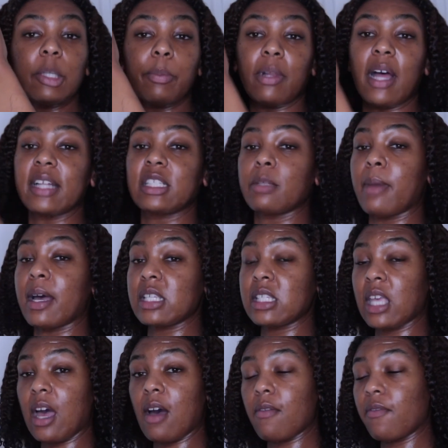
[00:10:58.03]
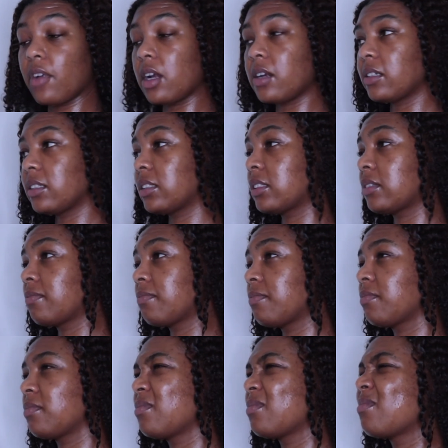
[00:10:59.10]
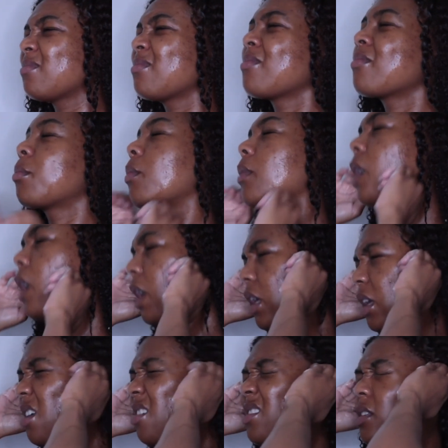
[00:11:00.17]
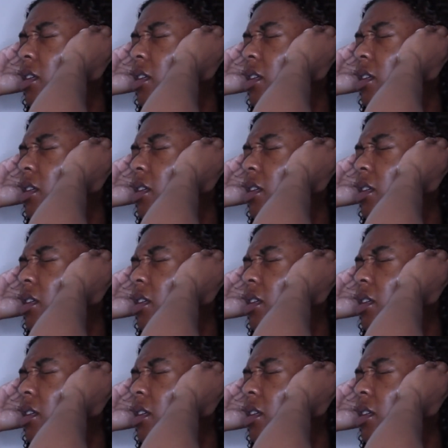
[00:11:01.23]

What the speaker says: apply to my scalp first, because